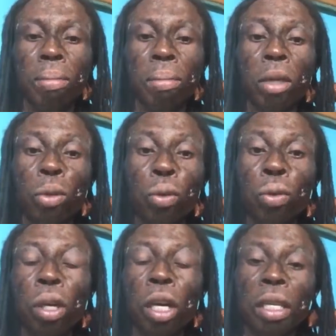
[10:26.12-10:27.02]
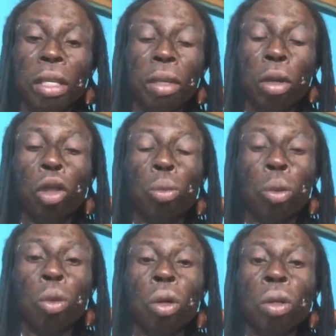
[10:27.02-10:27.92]
mato a
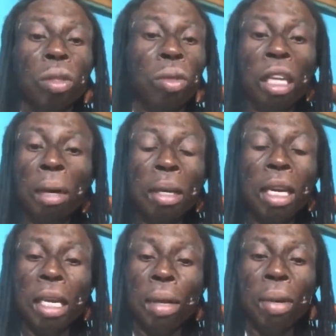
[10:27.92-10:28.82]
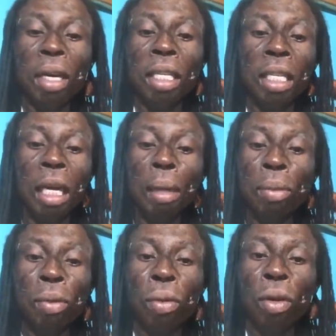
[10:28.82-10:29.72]
gospel song you nyame ya kwa nyina
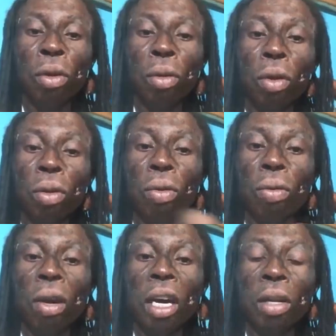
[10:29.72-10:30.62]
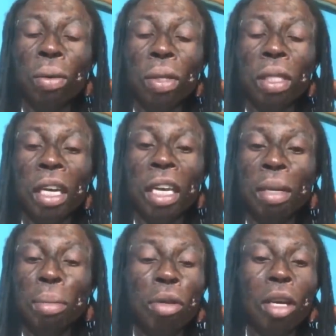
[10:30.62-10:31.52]
mu ono kwa no
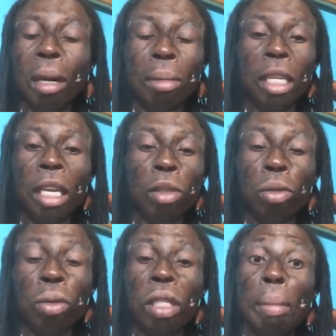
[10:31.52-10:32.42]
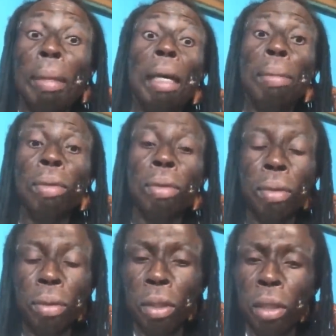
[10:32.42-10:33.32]
sai wiye nam sa to the Bible.
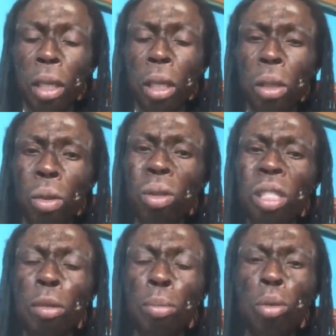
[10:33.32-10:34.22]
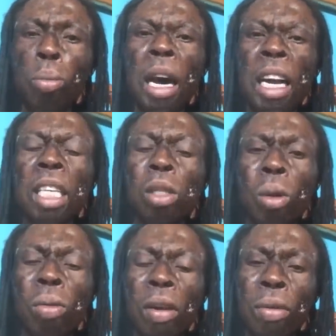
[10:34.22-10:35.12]
Don't judge book by its
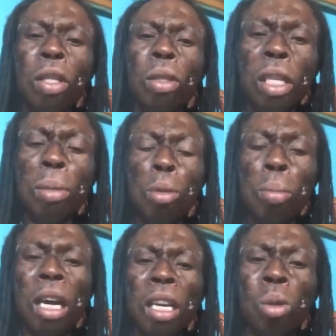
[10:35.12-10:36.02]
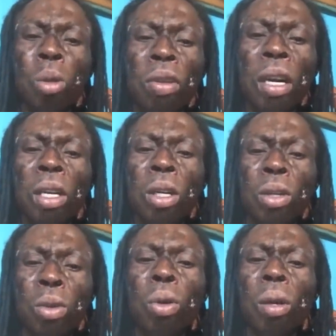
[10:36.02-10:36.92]
cover. When you judge book by its cover,
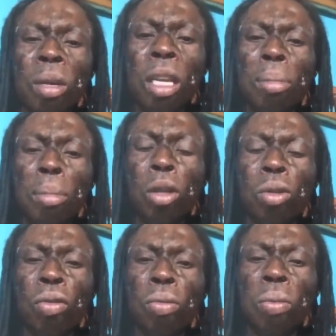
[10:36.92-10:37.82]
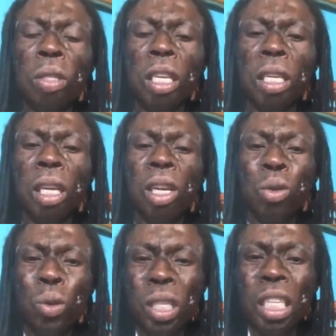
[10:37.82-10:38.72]
you're gonna make a lot of mistake.
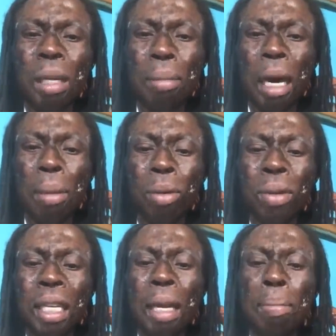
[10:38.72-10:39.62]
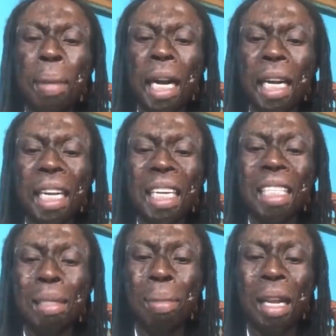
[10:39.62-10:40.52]
You see the Bible, the back
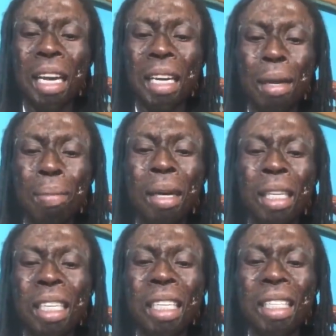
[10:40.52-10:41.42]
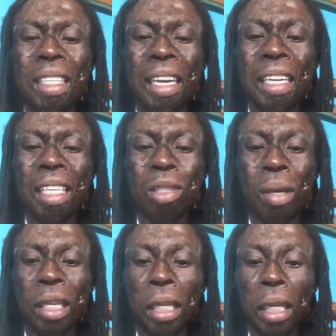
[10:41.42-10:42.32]
is black, but inside is
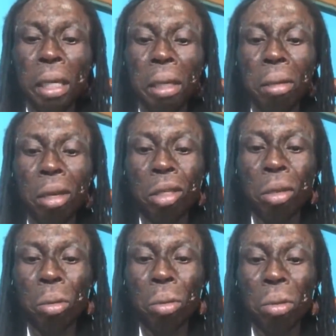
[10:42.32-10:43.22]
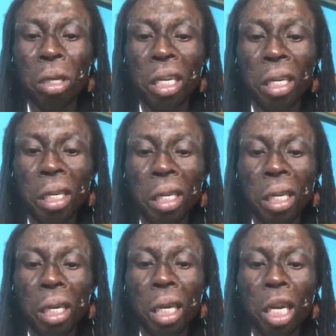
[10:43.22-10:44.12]
white. Also, what you
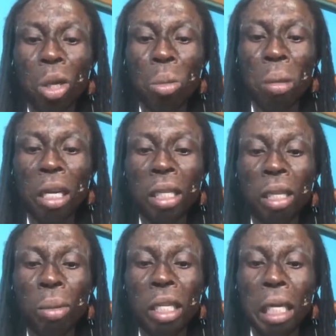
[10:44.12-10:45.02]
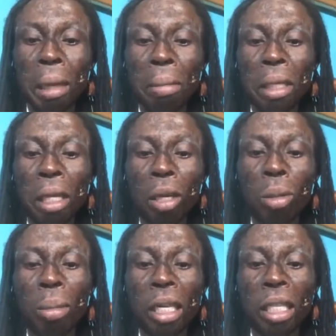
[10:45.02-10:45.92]
Akuma, you say what jammy,
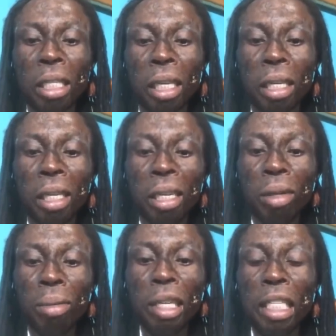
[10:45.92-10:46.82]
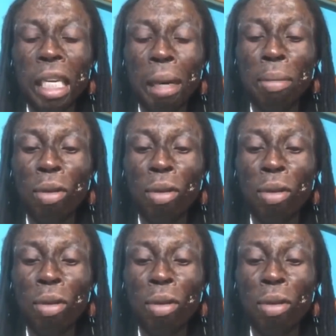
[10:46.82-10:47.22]
Akuma tete, what jammy